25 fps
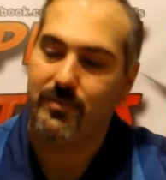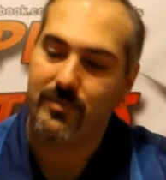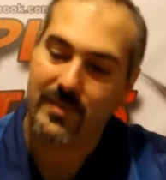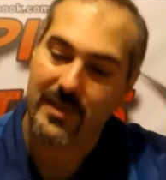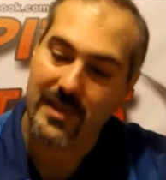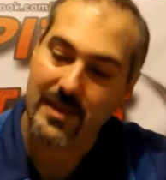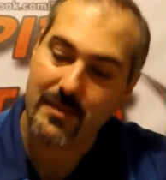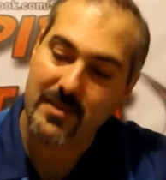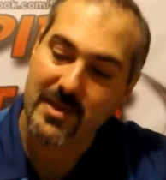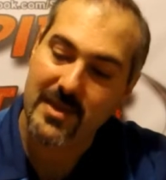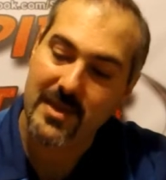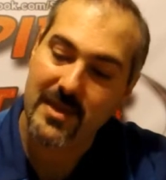
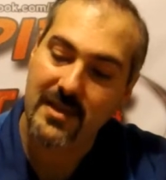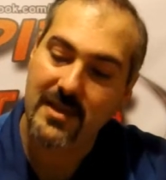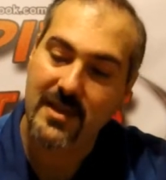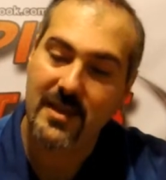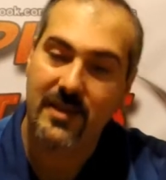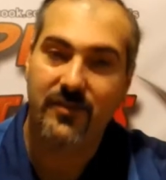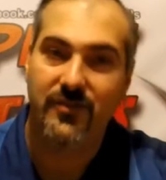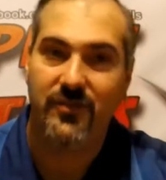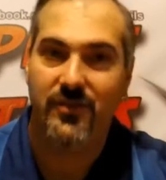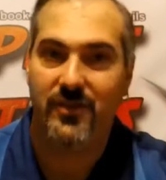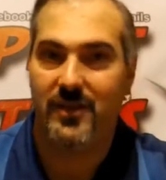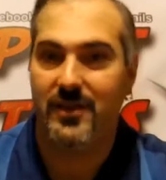limited
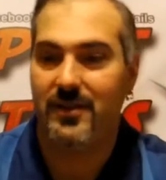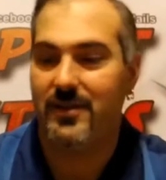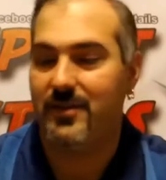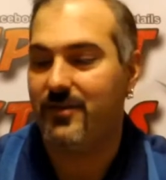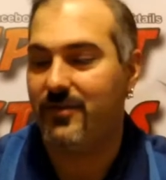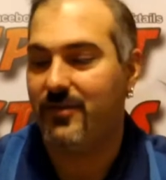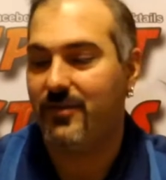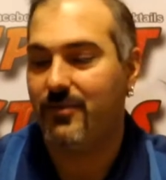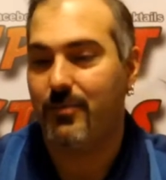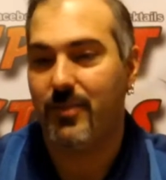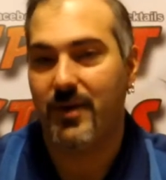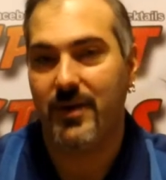edition
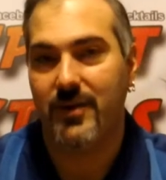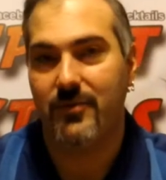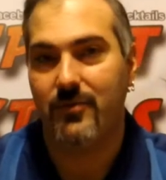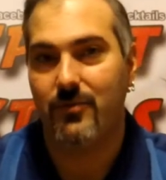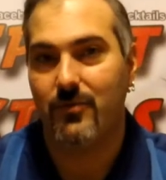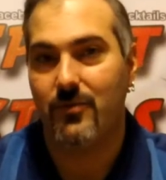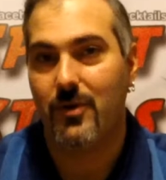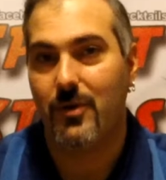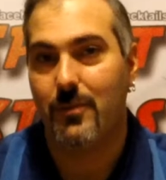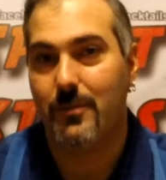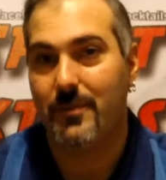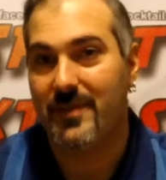
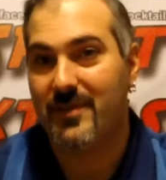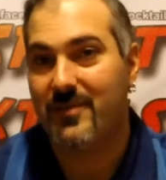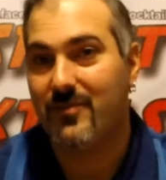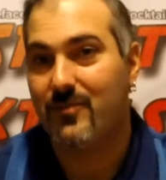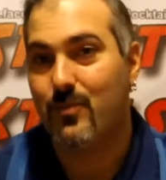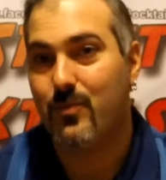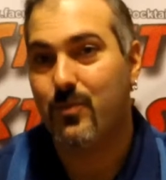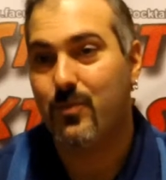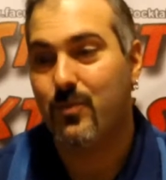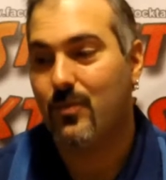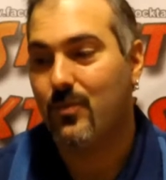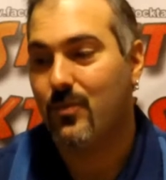spice rum. It's
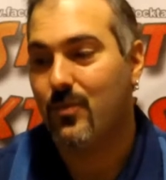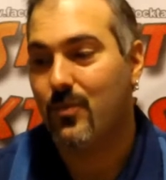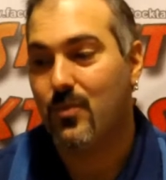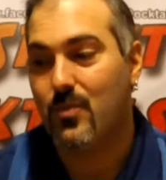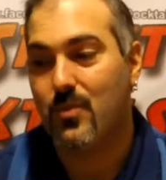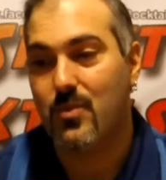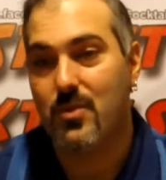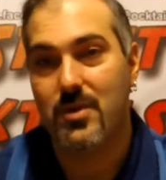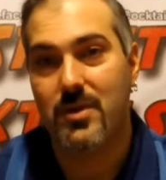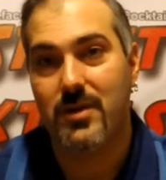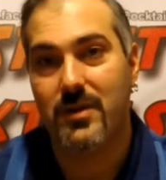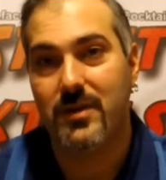
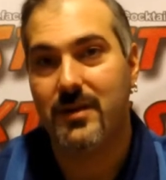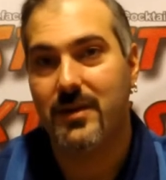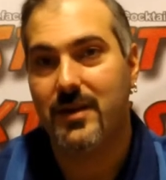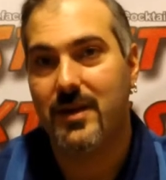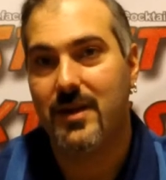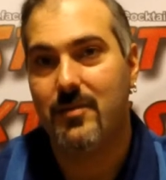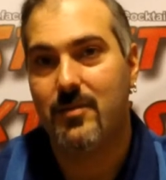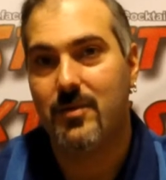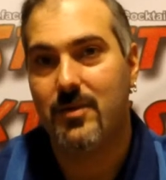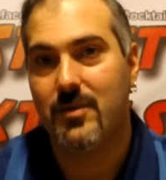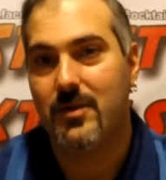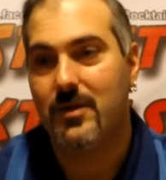really
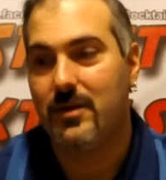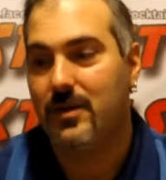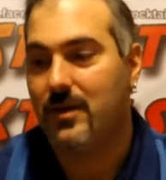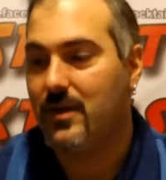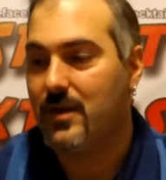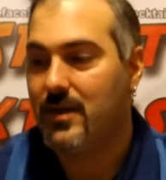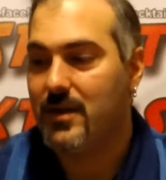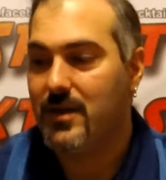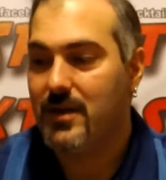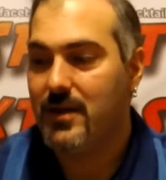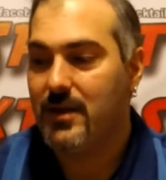damn good.